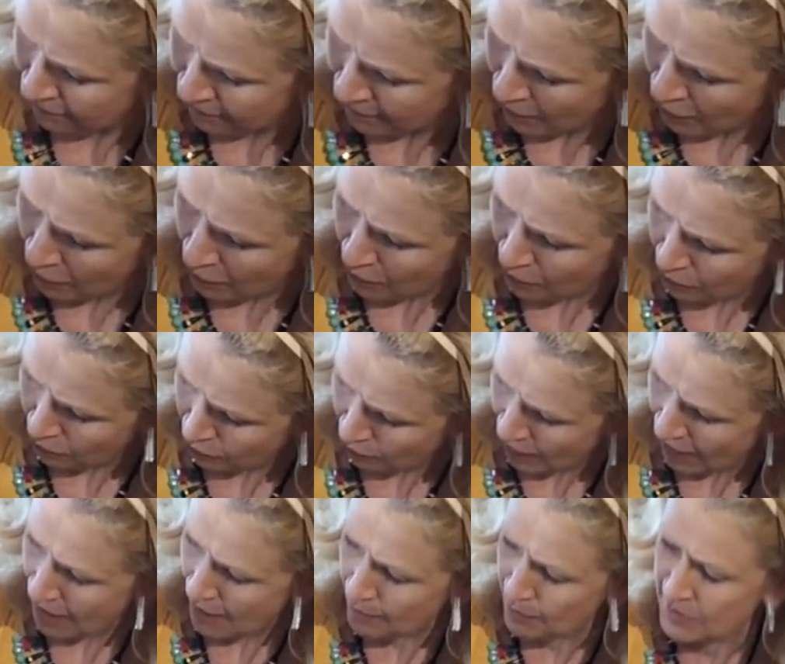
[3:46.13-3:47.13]
faux
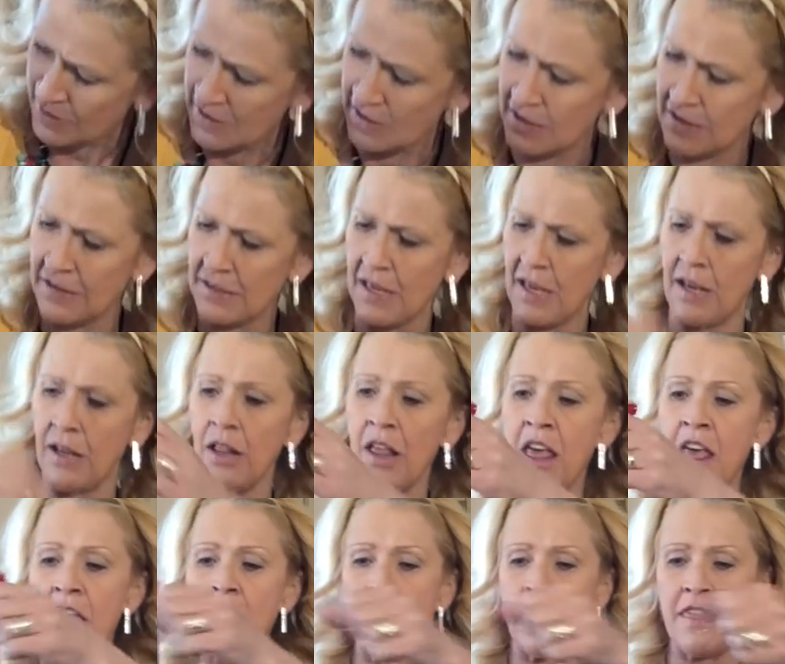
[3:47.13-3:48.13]
wrap detail.
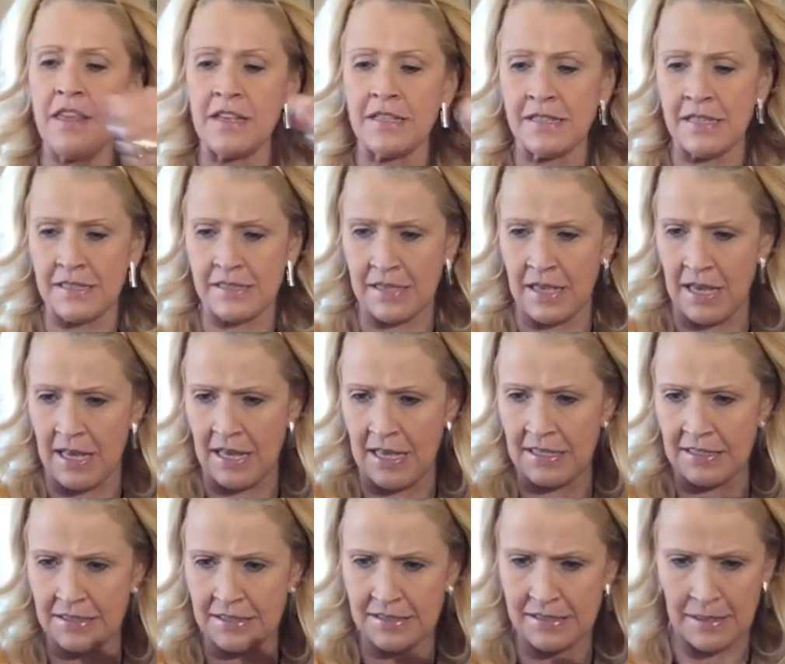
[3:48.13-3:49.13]
This has
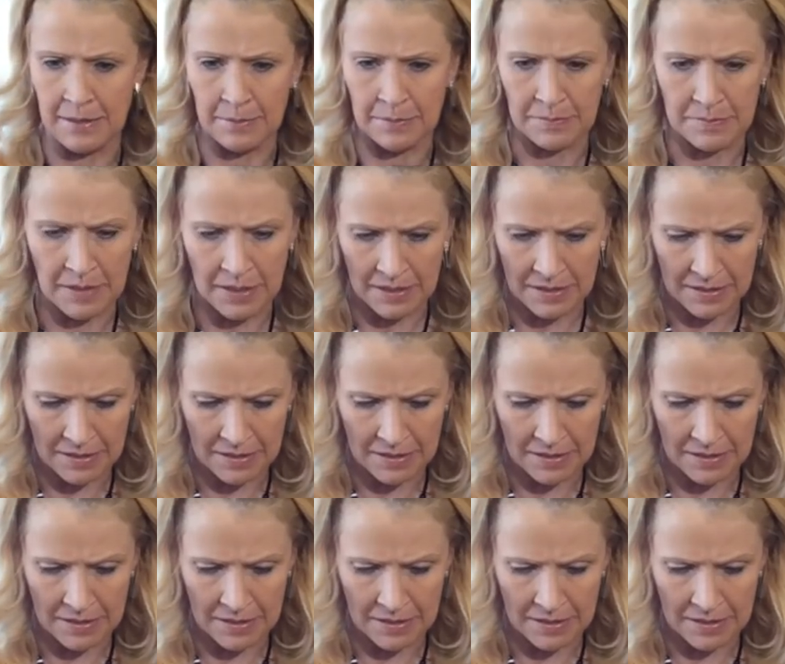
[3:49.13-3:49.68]
got some